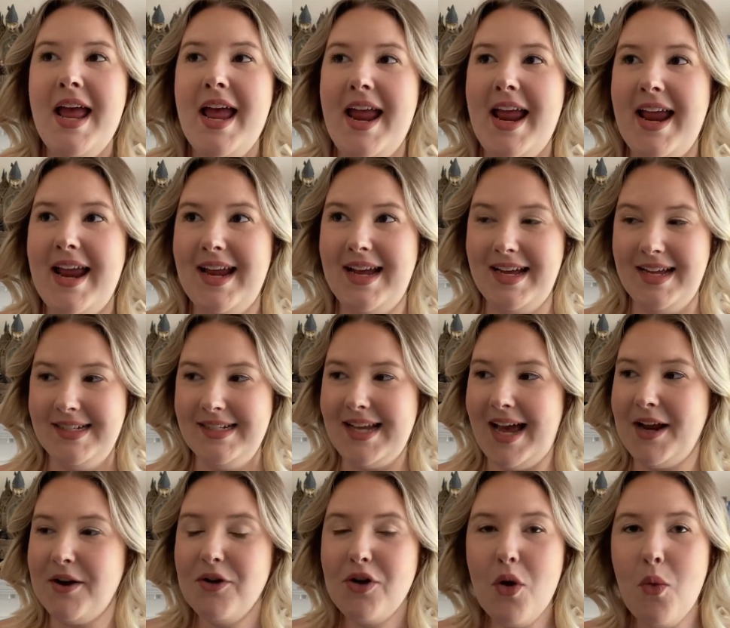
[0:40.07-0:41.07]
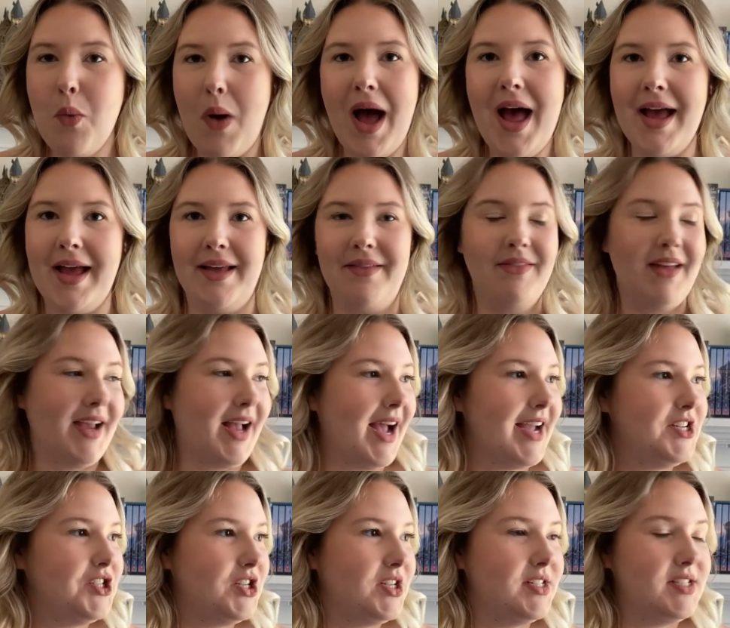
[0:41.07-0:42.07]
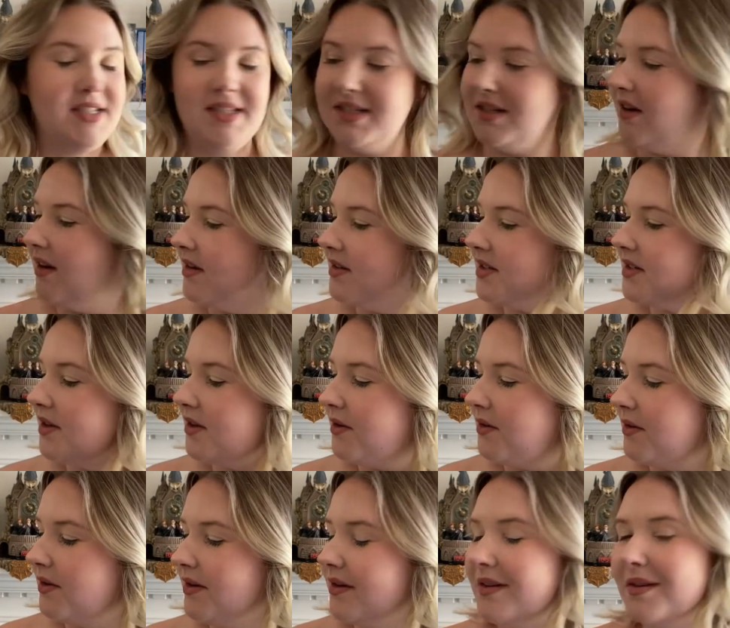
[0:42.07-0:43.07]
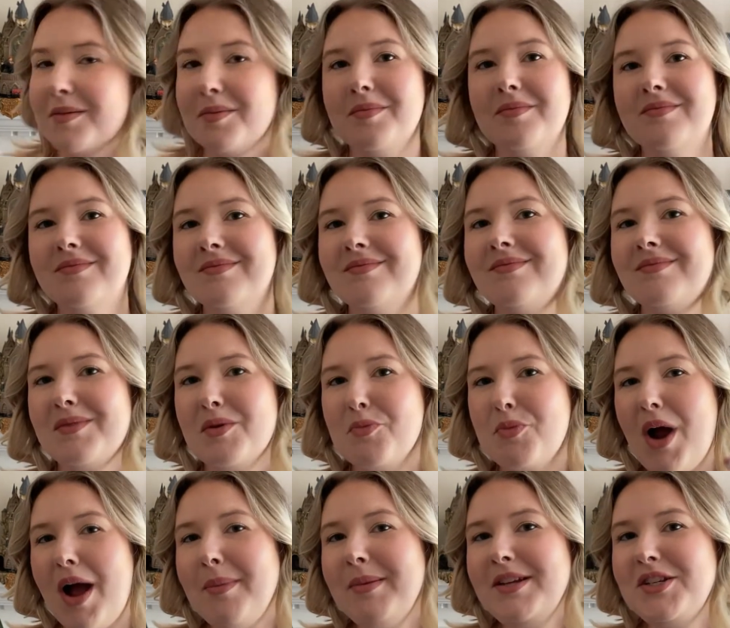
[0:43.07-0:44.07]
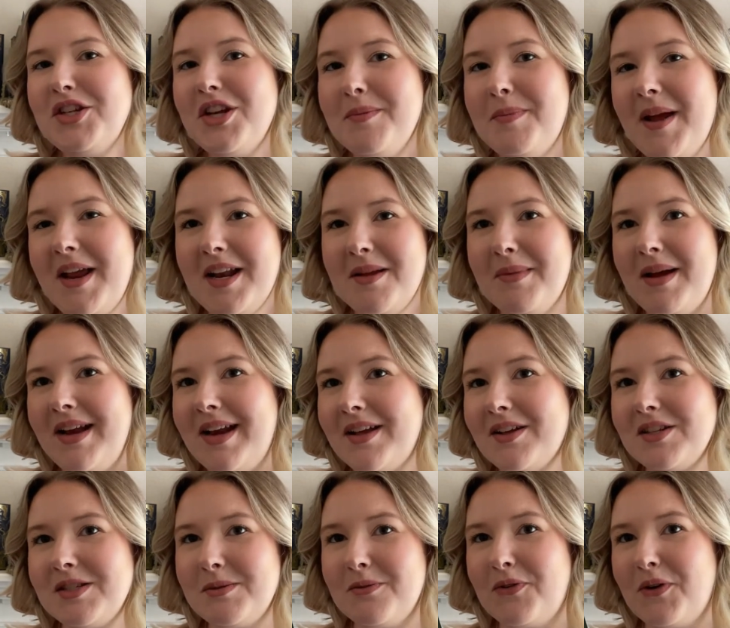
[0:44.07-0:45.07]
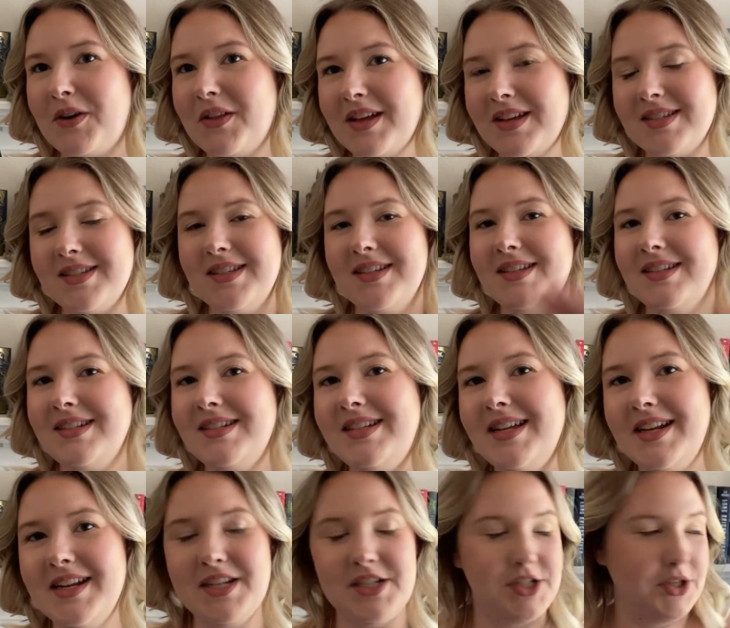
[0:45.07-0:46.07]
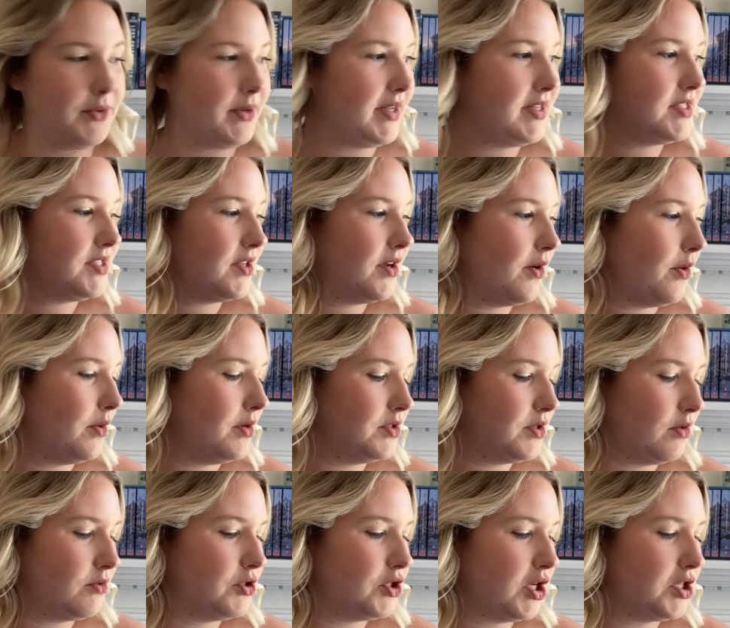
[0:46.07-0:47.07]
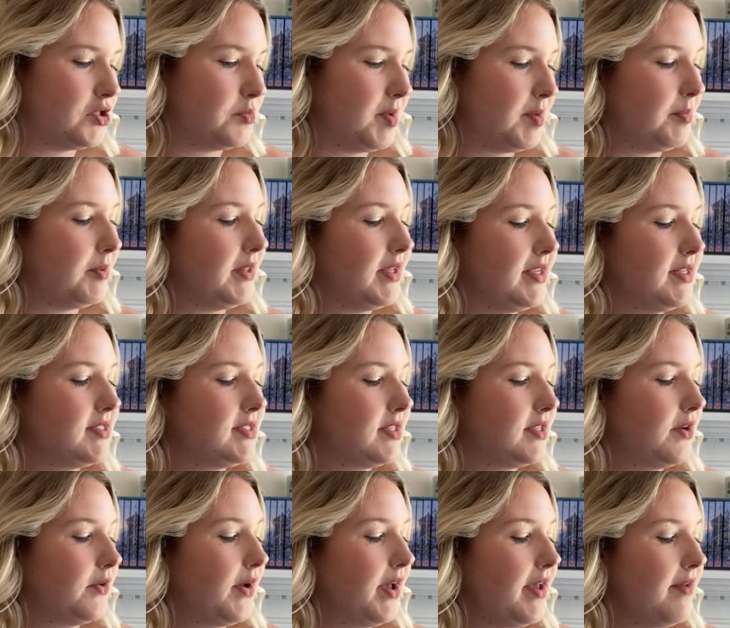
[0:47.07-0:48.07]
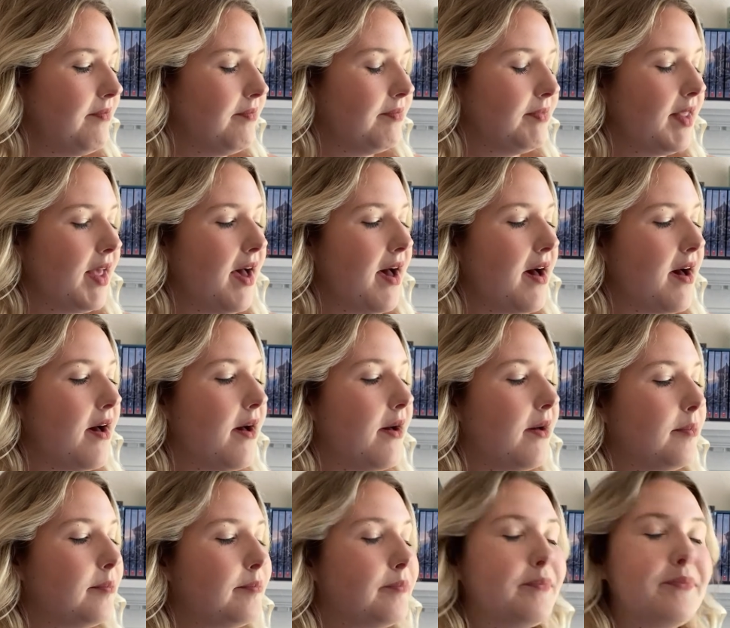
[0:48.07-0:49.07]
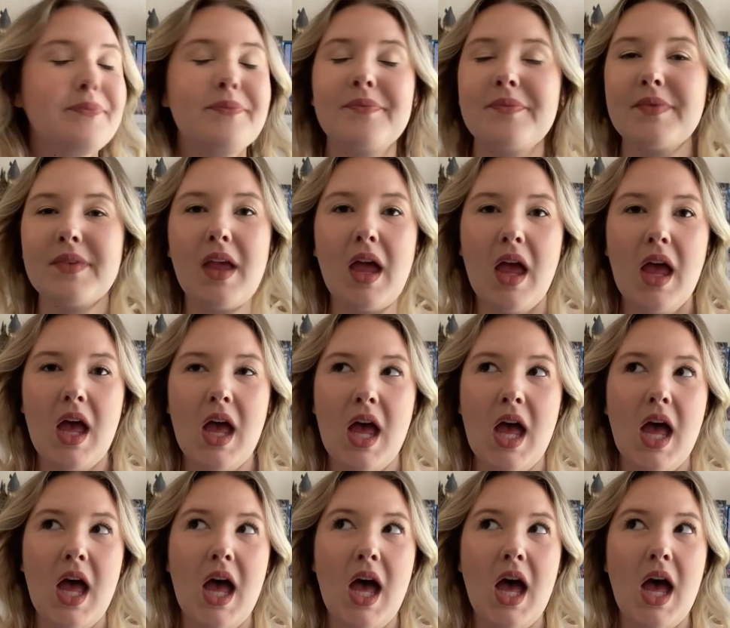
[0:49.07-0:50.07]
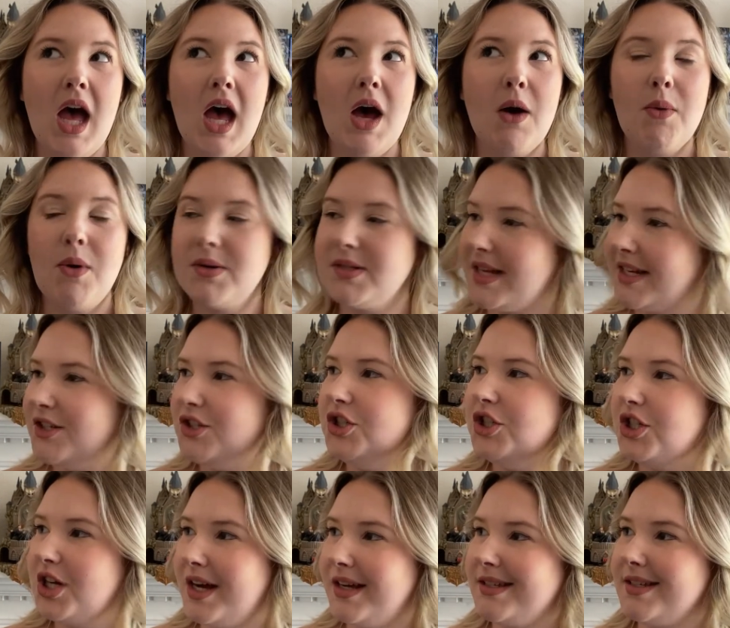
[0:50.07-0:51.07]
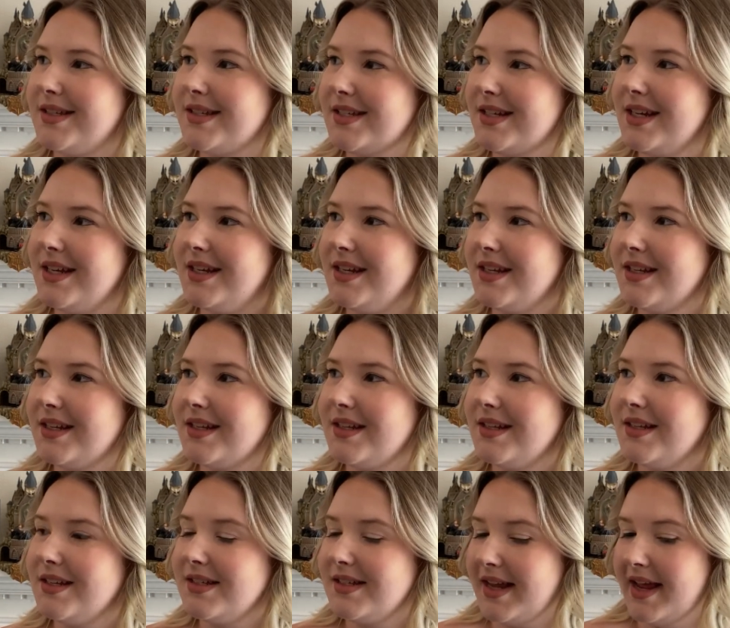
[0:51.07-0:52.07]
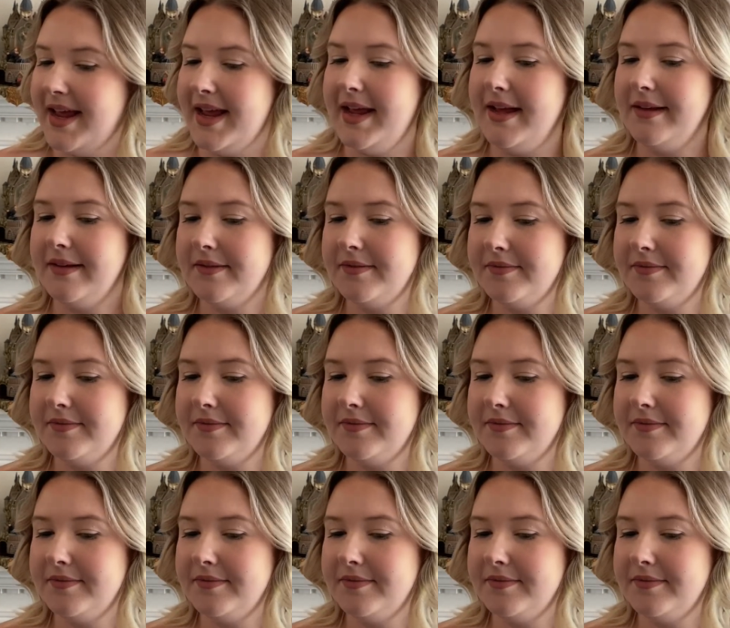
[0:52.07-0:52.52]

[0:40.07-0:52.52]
And I don't know why. Like, I just also probably should have painted my nails before this. Didn't do it, so don't judge me, please. Okay? Um, what was I just saying?